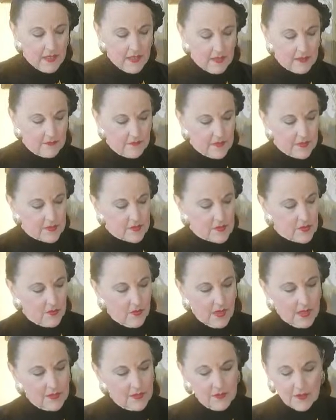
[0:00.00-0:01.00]
out of it, so
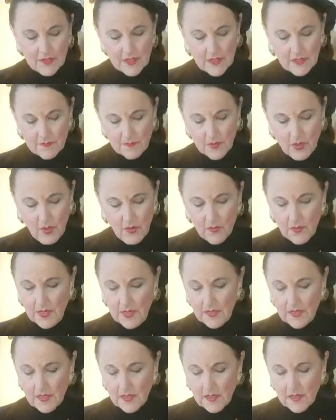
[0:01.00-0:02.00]
I could keep
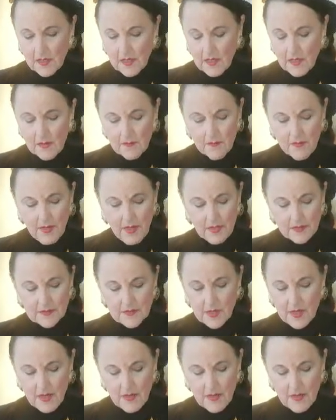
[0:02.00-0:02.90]
going. But